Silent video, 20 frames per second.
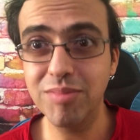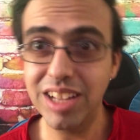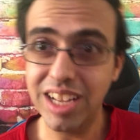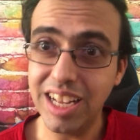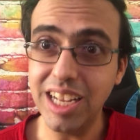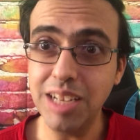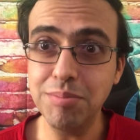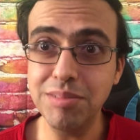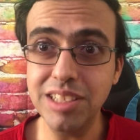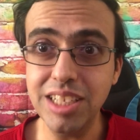
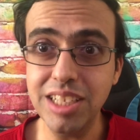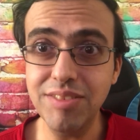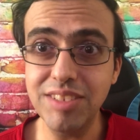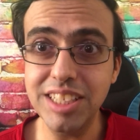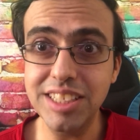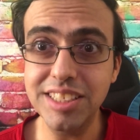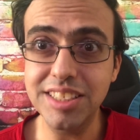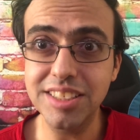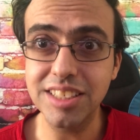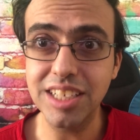I believe it
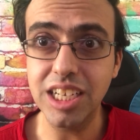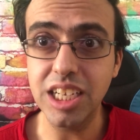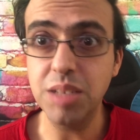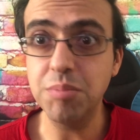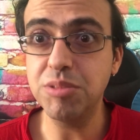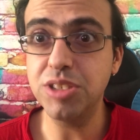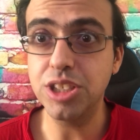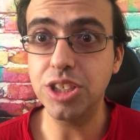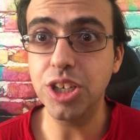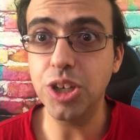is time
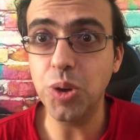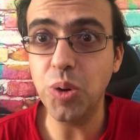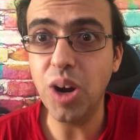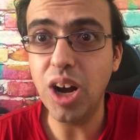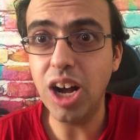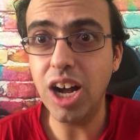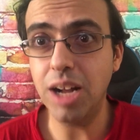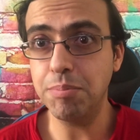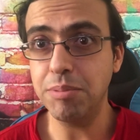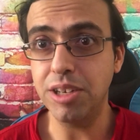to go
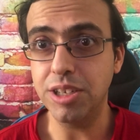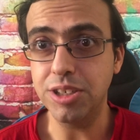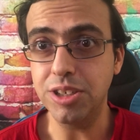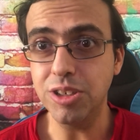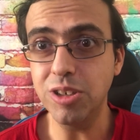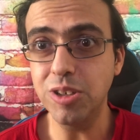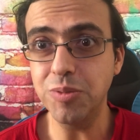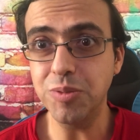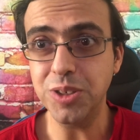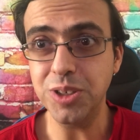hop on
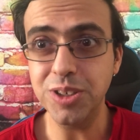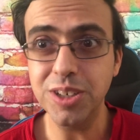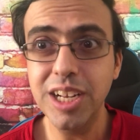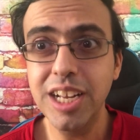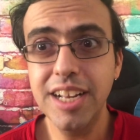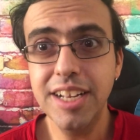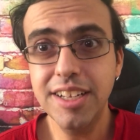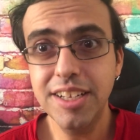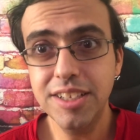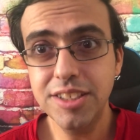over
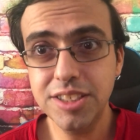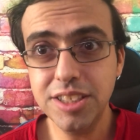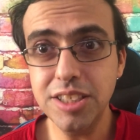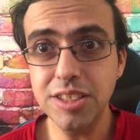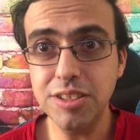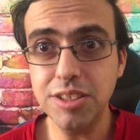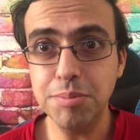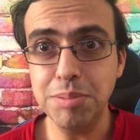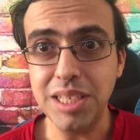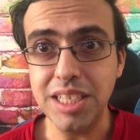
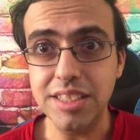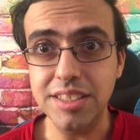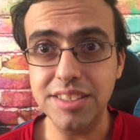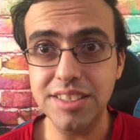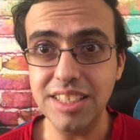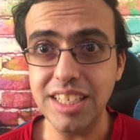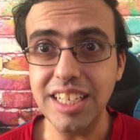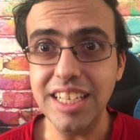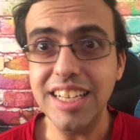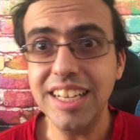to the
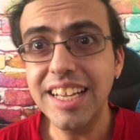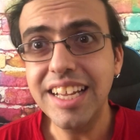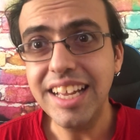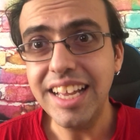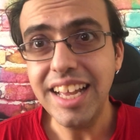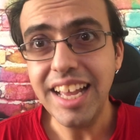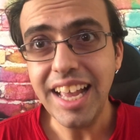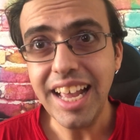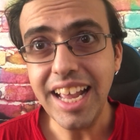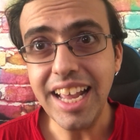PC
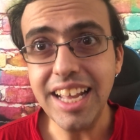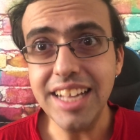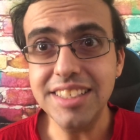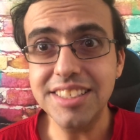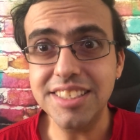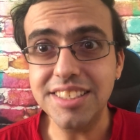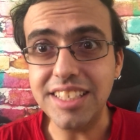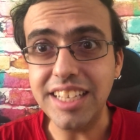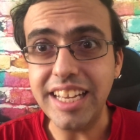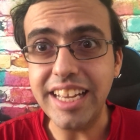and
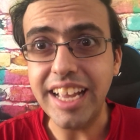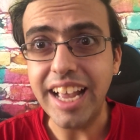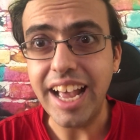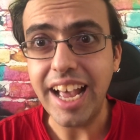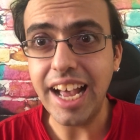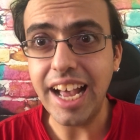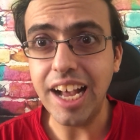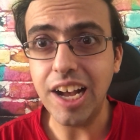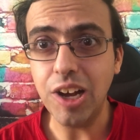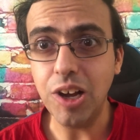see
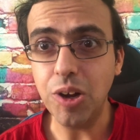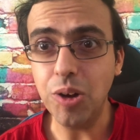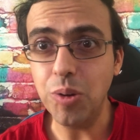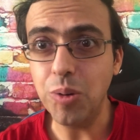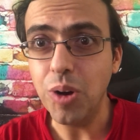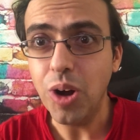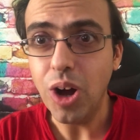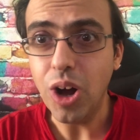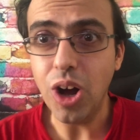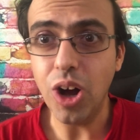
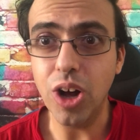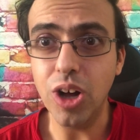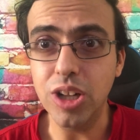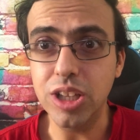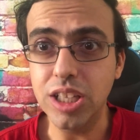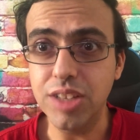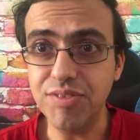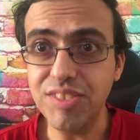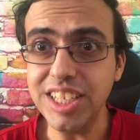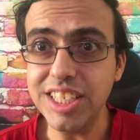how
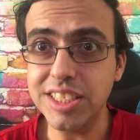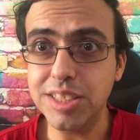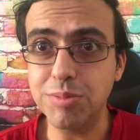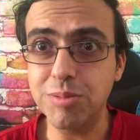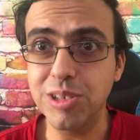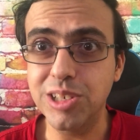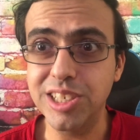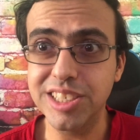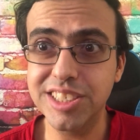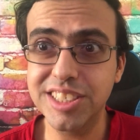all of this
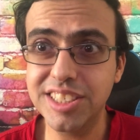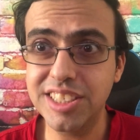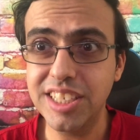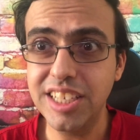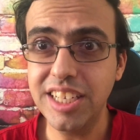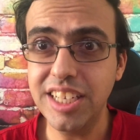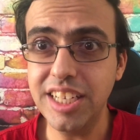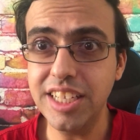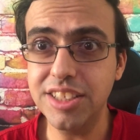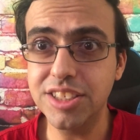works
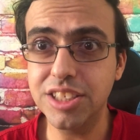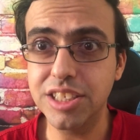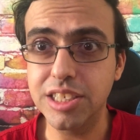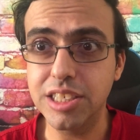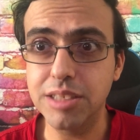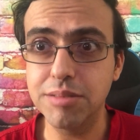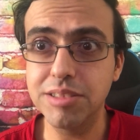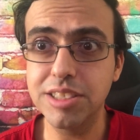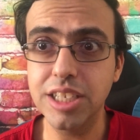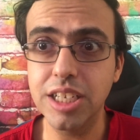in
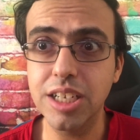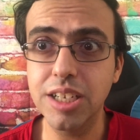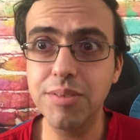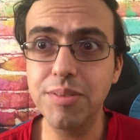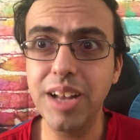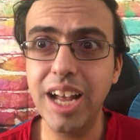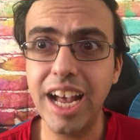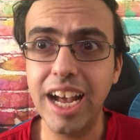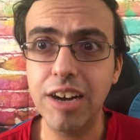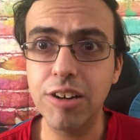terms of
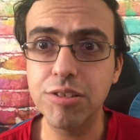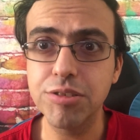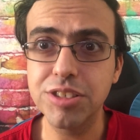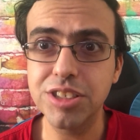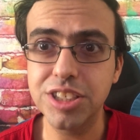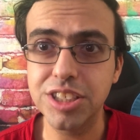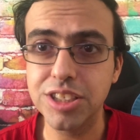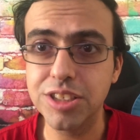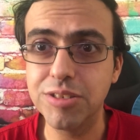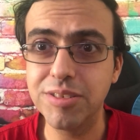how
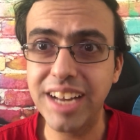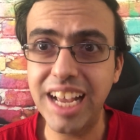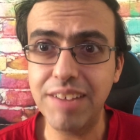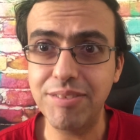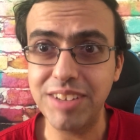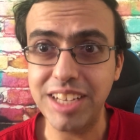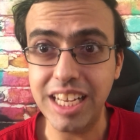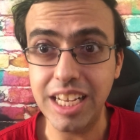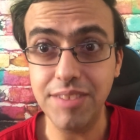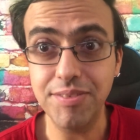to
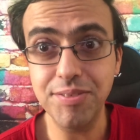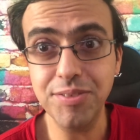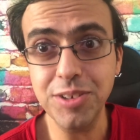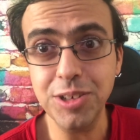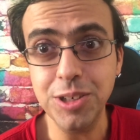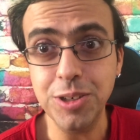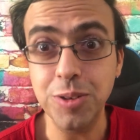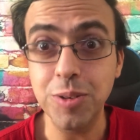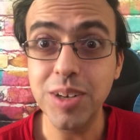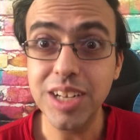navigate
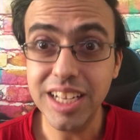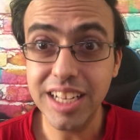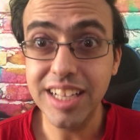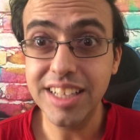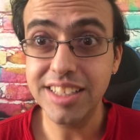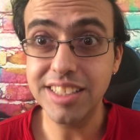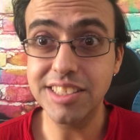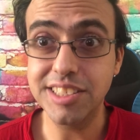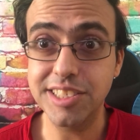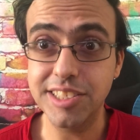through
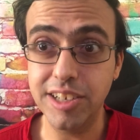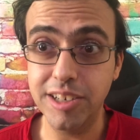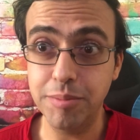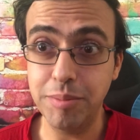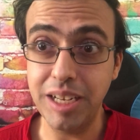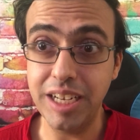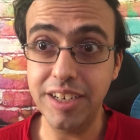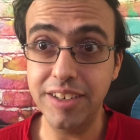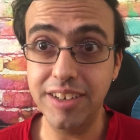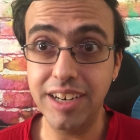the
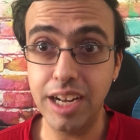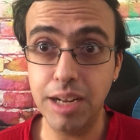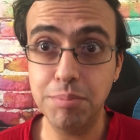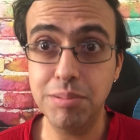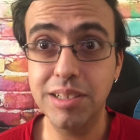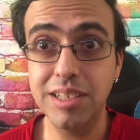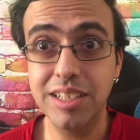StarMaker app.